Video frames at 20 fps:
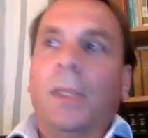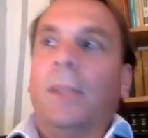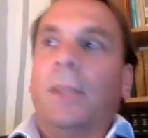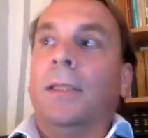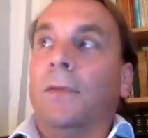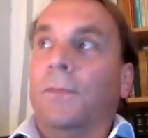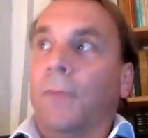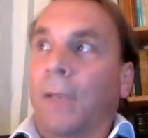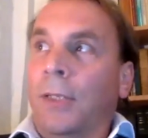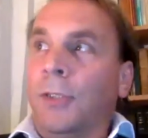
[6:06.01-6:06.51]

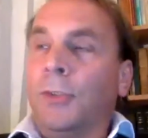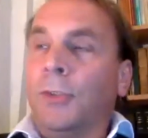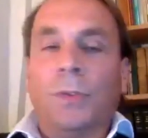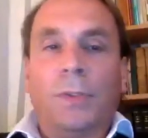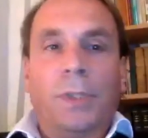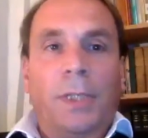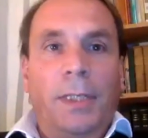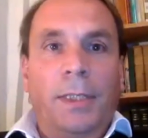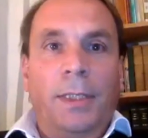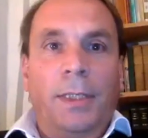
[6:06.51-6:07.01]
the event
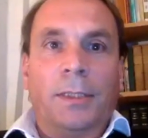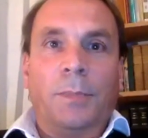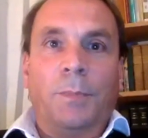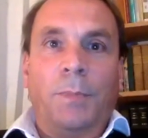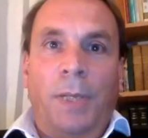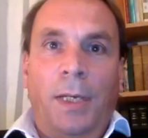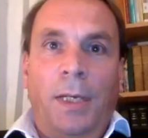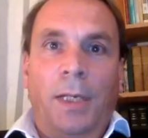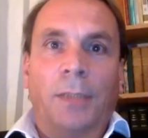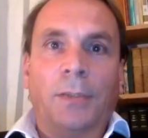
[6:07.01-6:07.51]
today is
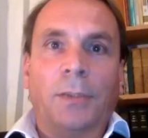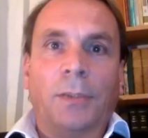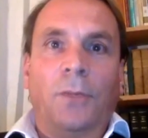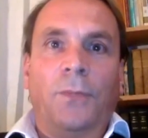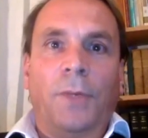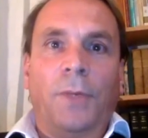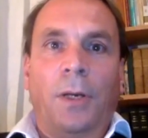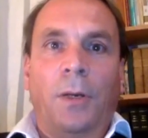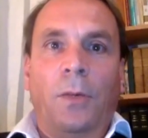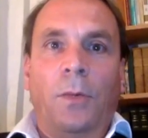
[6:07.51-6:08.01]
part
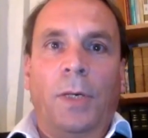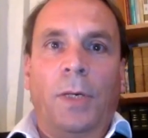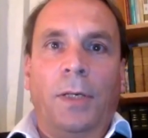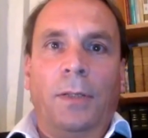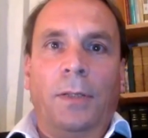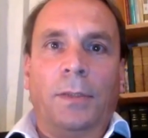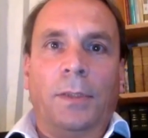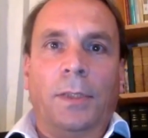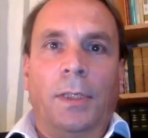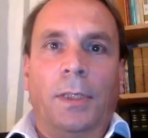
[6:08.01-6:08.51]
of
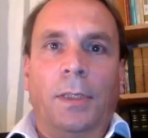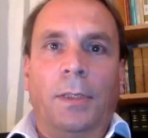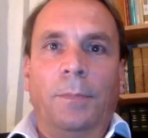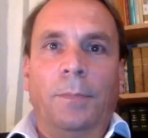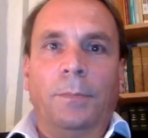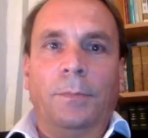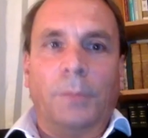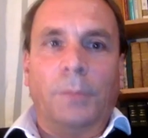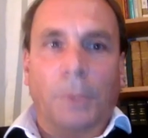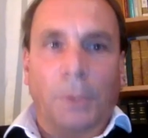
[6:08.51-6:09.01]
our
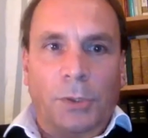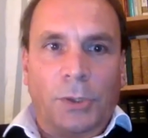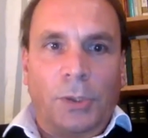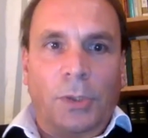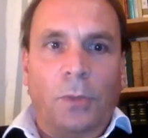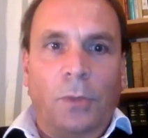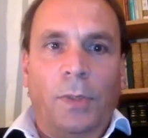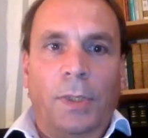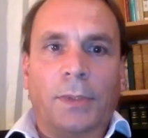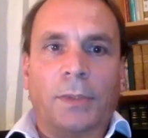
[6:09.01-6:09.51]
um,
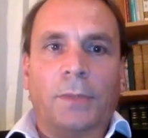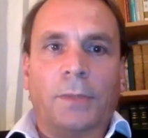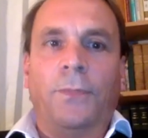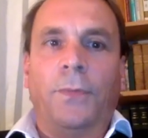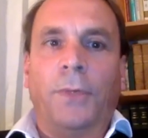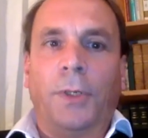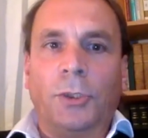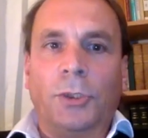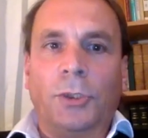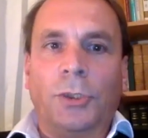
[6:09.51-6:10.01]
SOAS
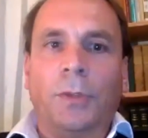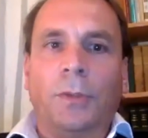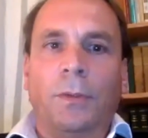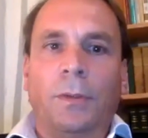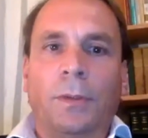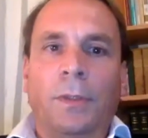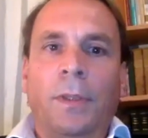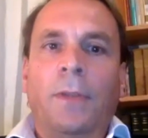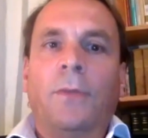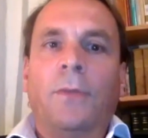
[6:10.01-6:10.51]

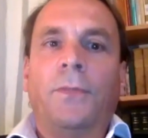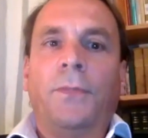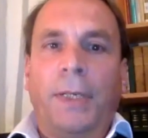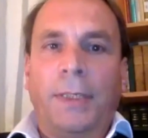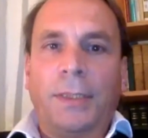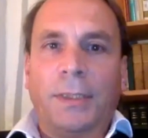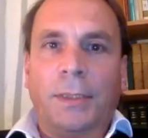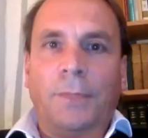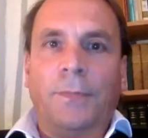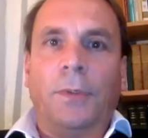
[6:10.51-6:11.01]
virtual
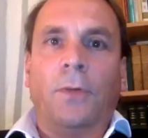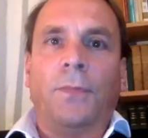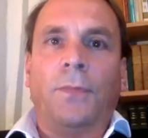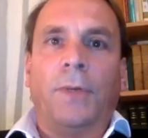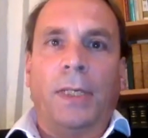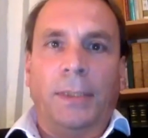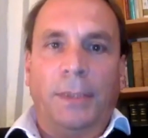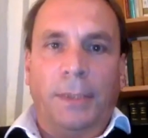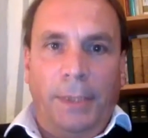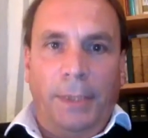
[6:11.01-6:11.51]
festival of
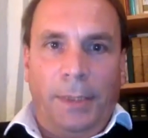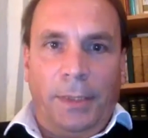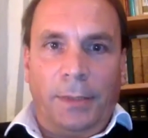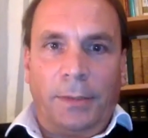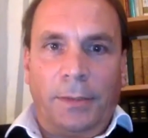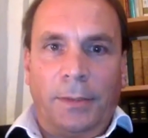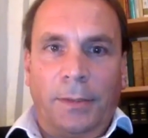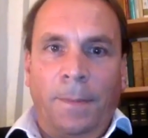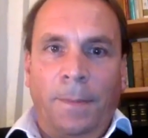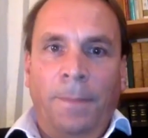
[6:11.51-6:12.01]

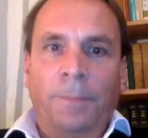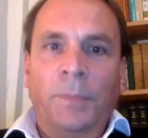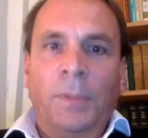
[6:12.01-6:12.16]
ideas,